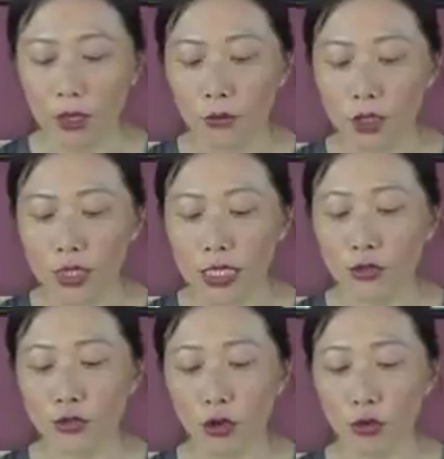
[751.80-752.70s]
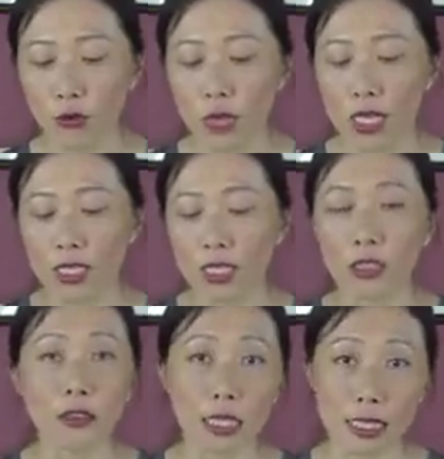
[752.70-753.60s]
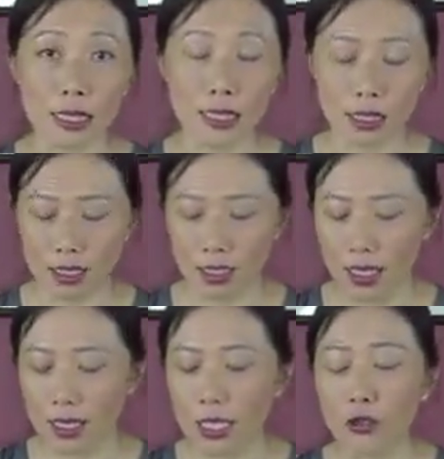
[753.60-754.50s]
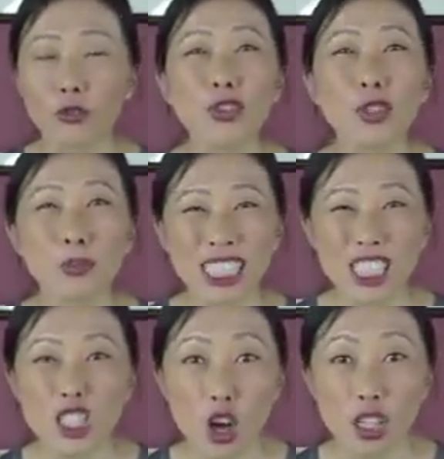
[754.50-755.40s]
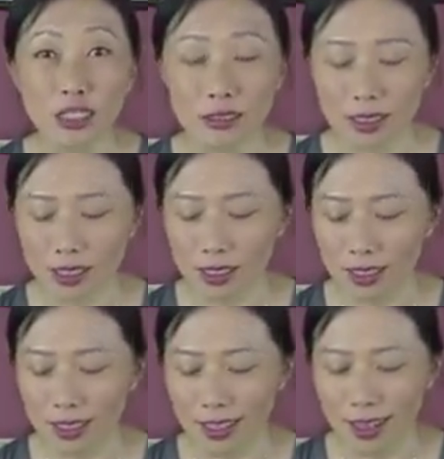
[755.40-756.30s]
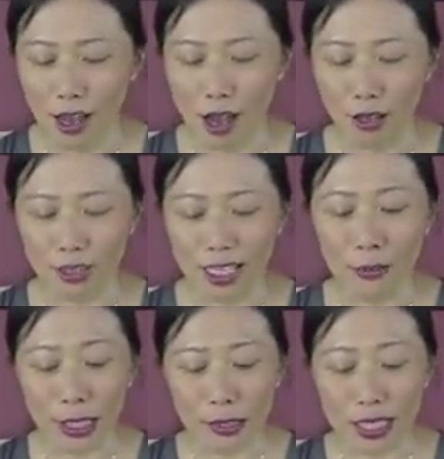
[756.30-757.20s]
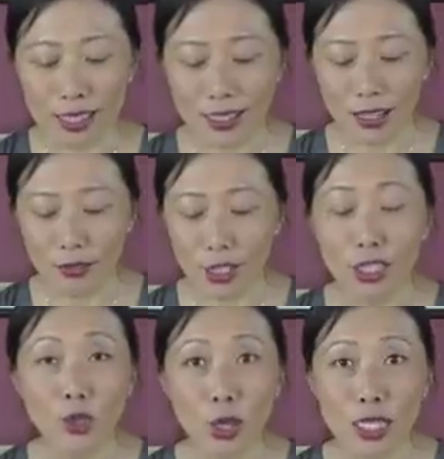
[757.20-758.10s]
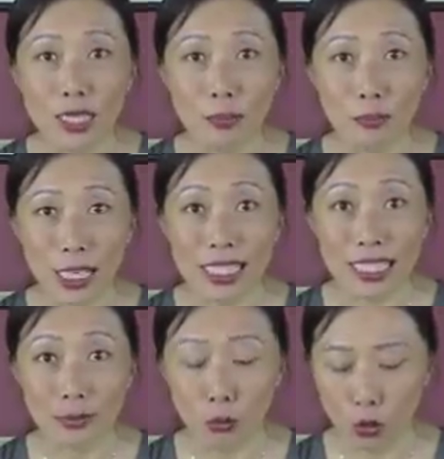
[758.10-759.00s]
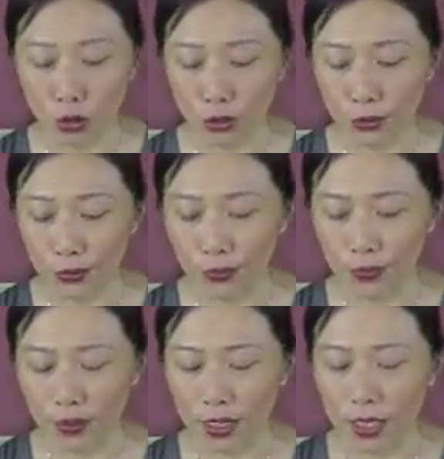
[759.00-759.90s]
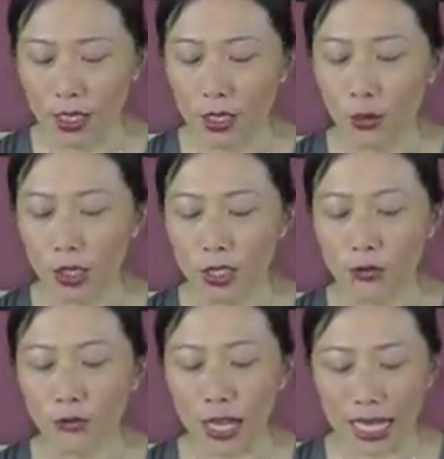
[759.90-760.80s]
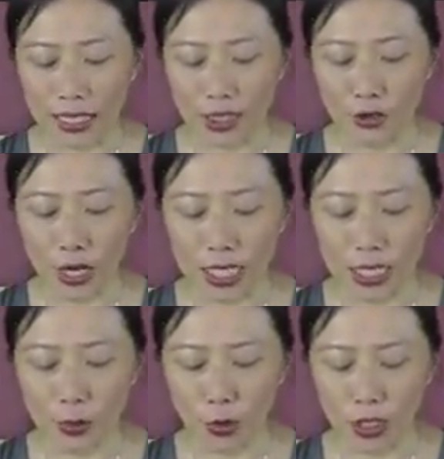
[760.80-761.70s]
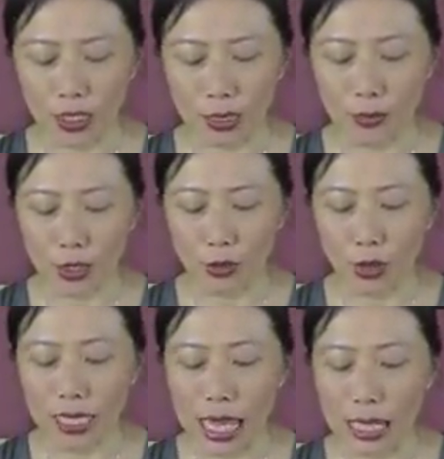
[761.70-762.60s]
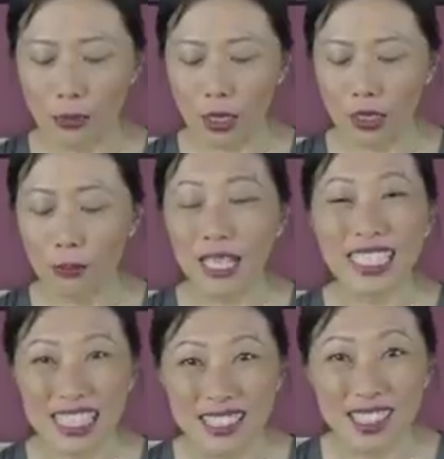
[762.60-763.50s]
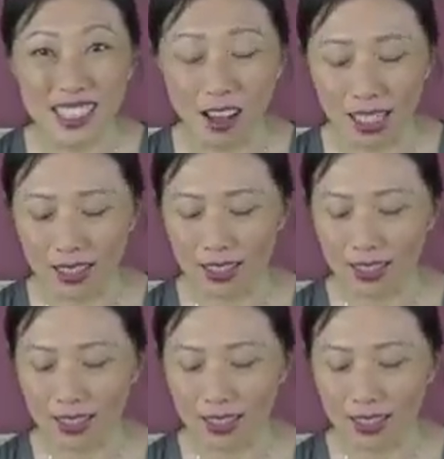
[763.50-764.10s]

First, they drove to a McDonald's on the American side of the US-Mexican border, where a van transported them to a lab on the Mexican side.